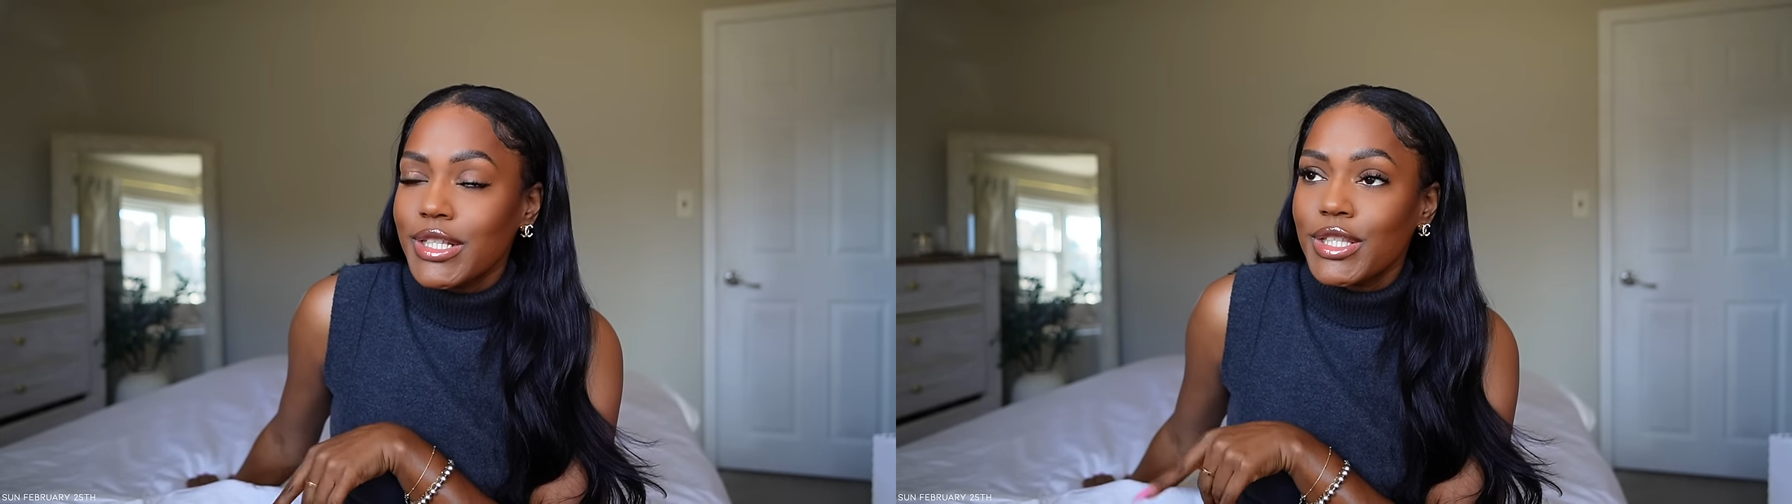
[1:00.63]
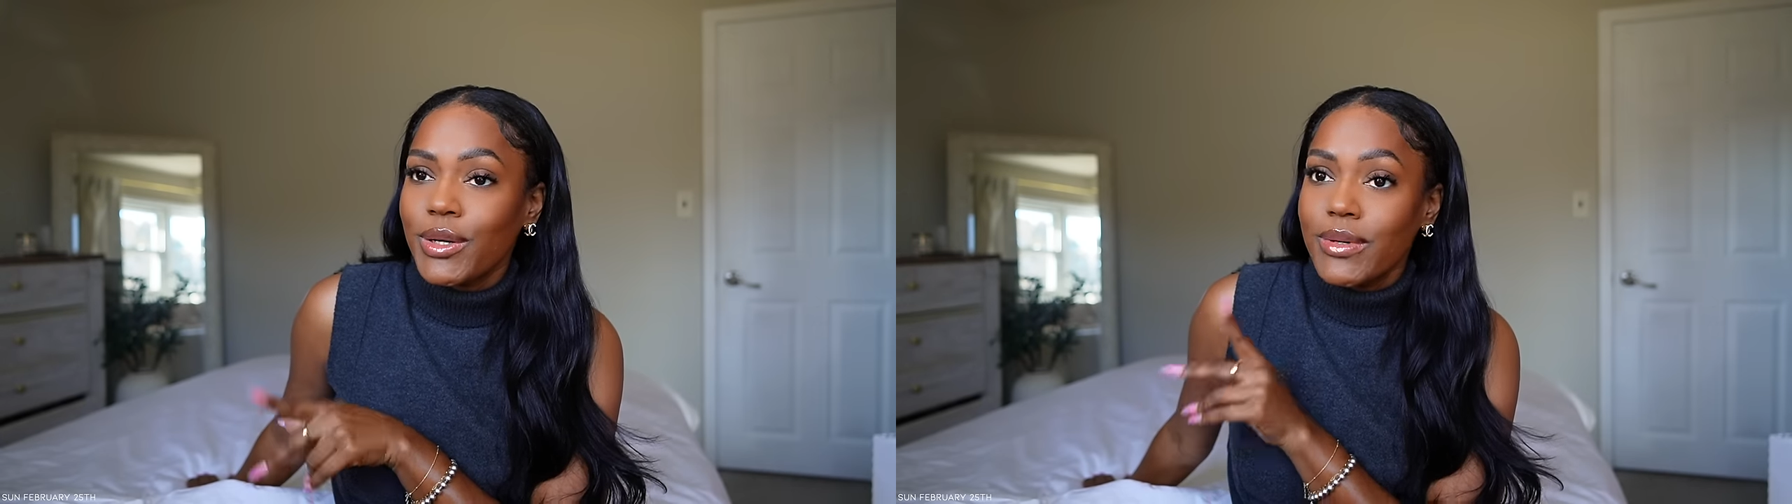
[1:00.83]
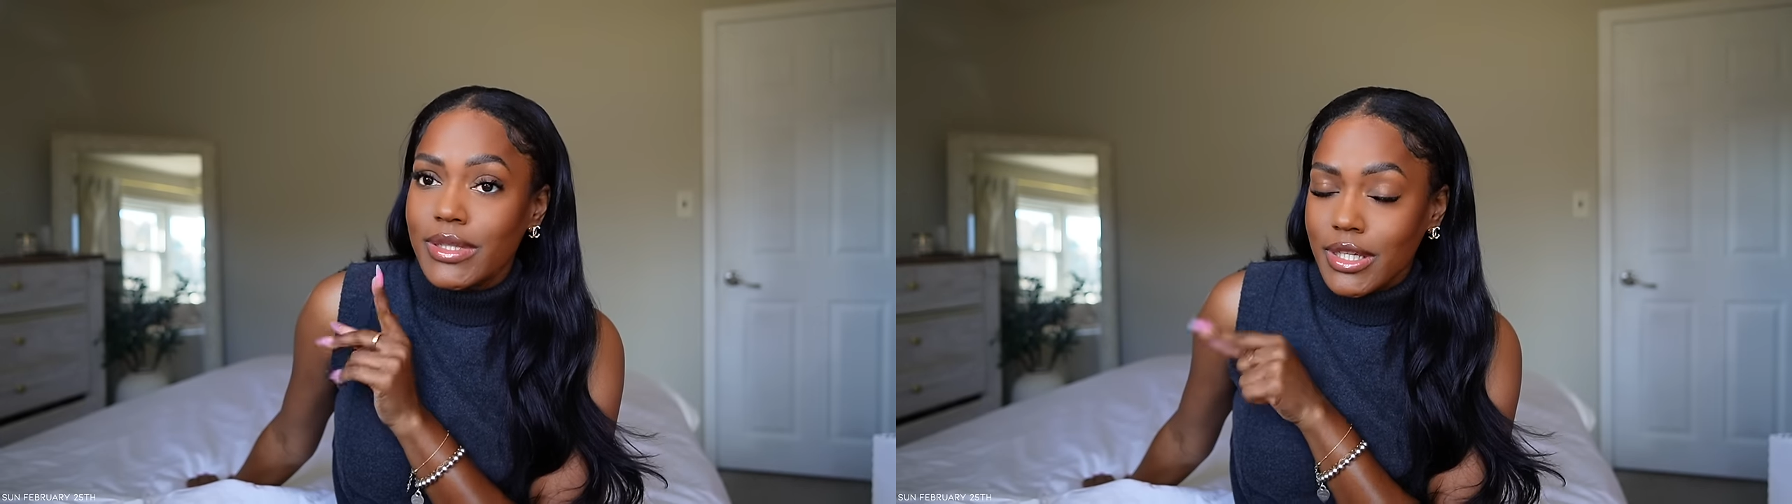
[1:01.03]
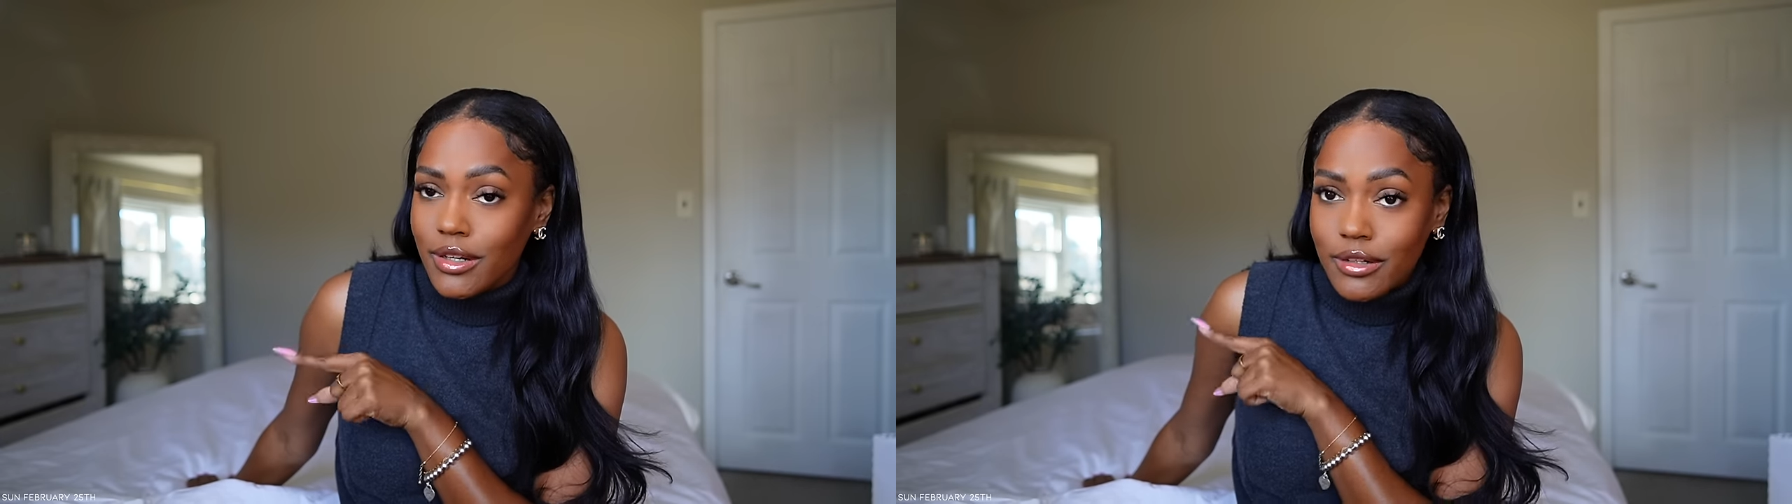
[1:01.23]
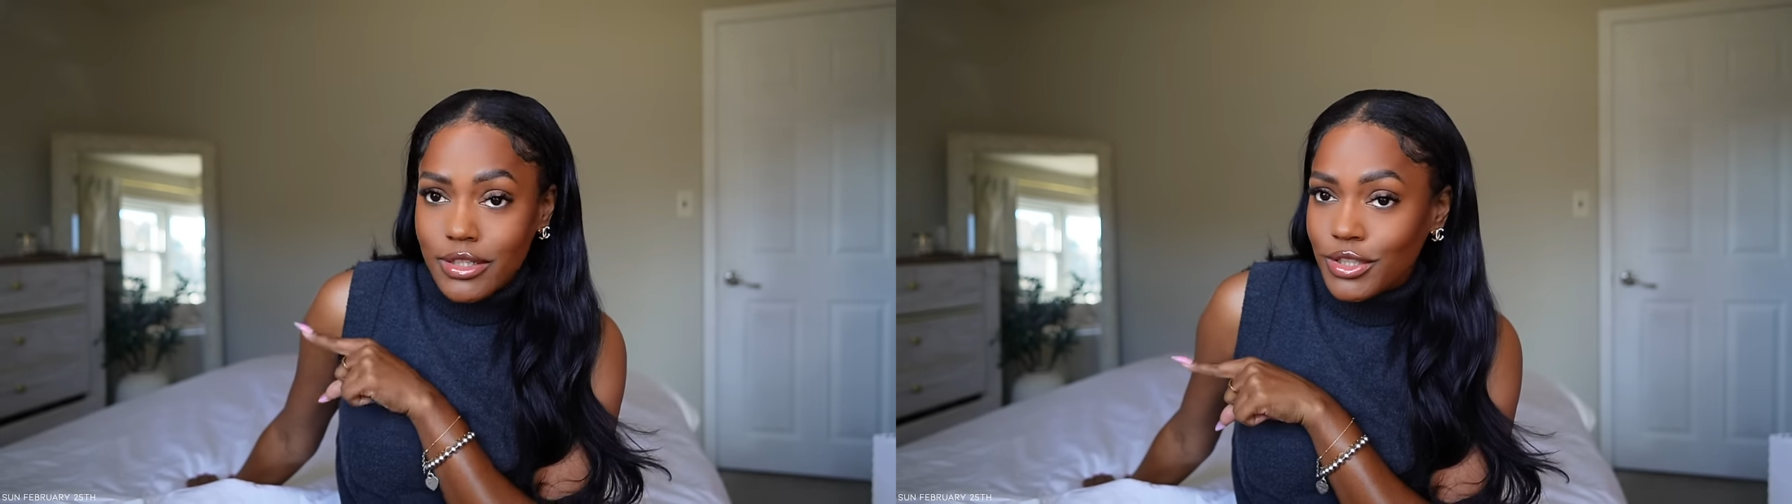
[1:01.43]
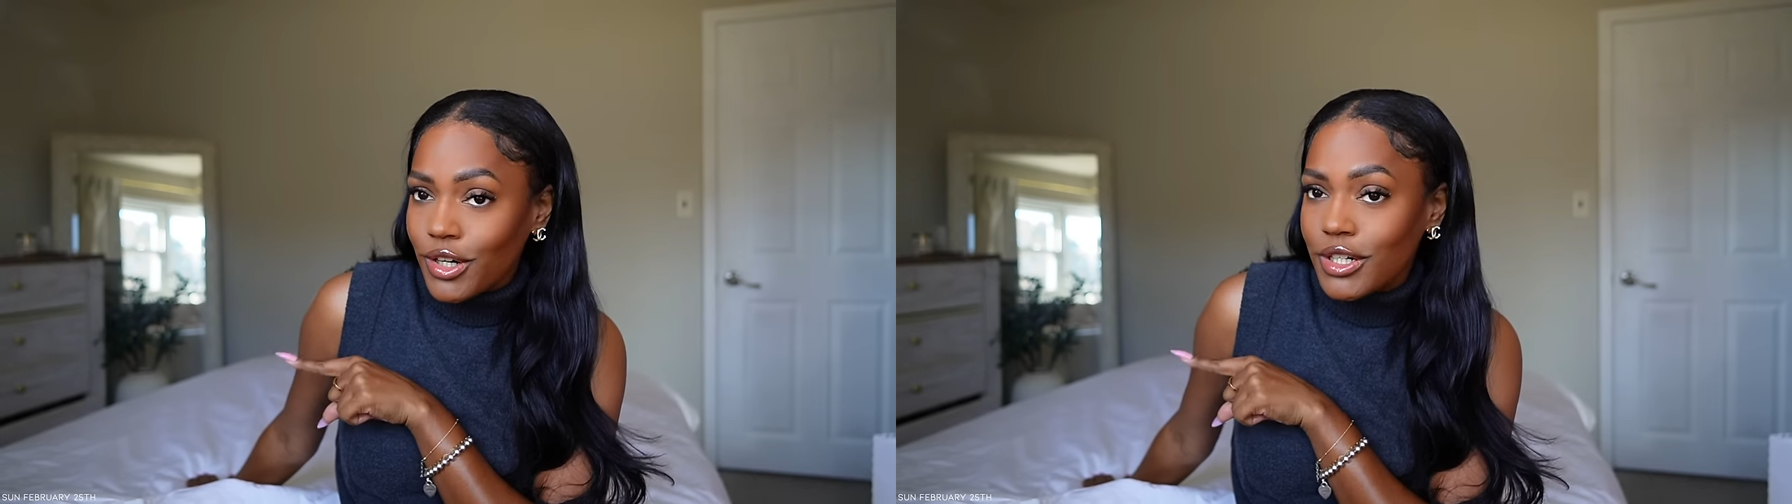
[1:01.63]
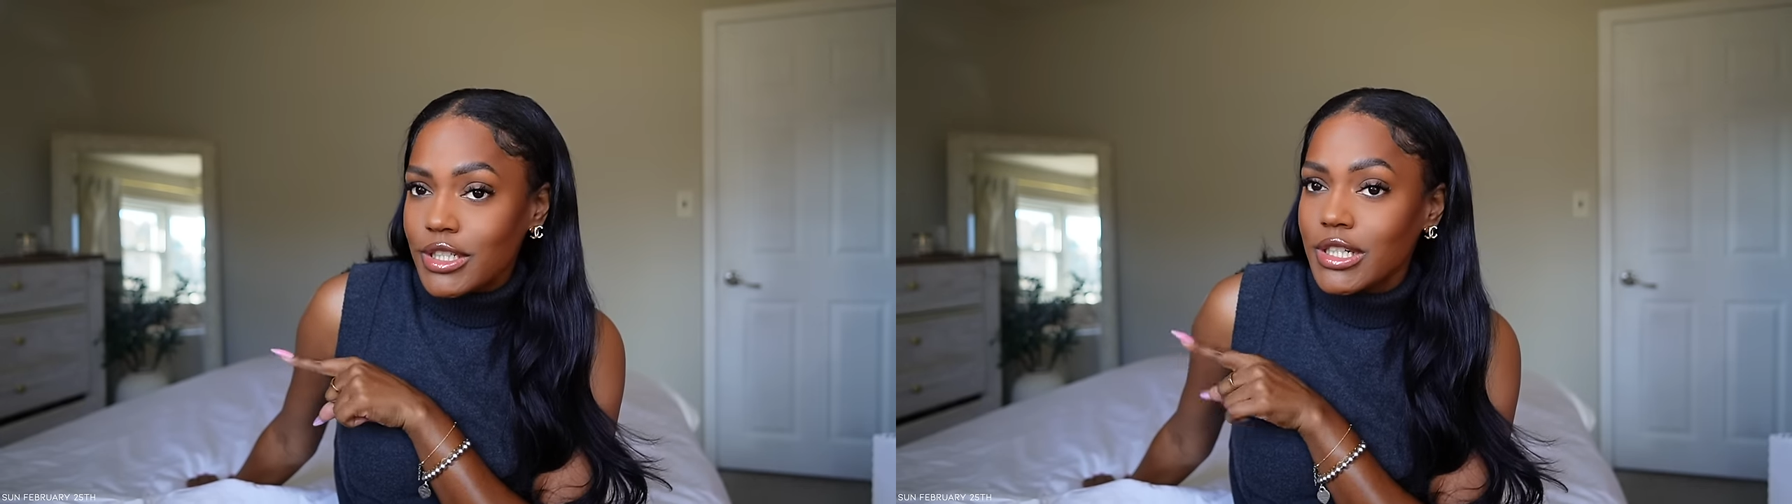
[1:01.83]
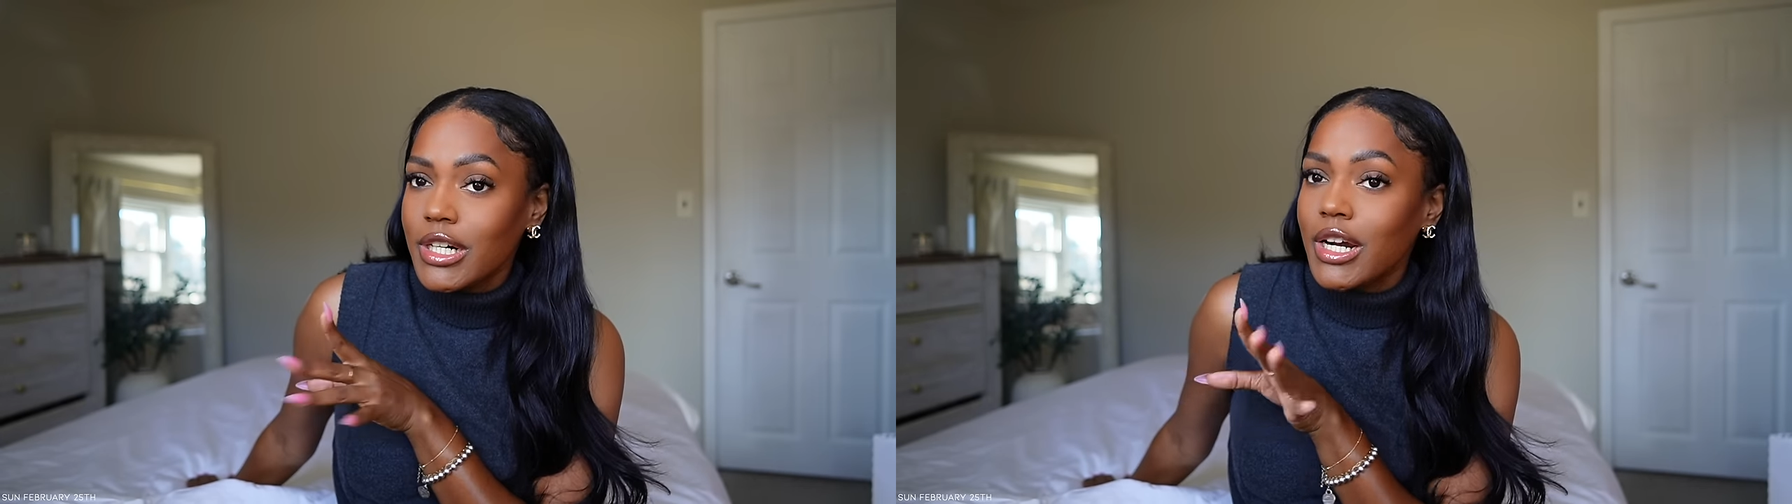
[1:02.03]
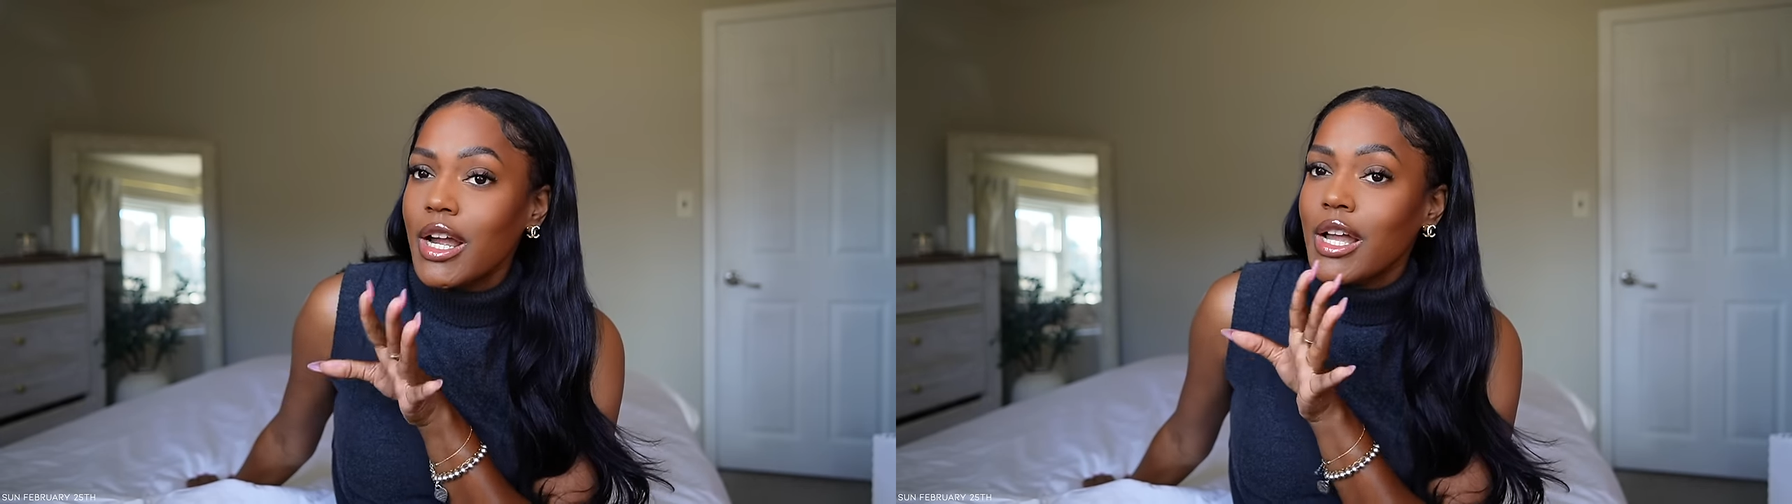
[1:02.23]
so it's sitting on the charger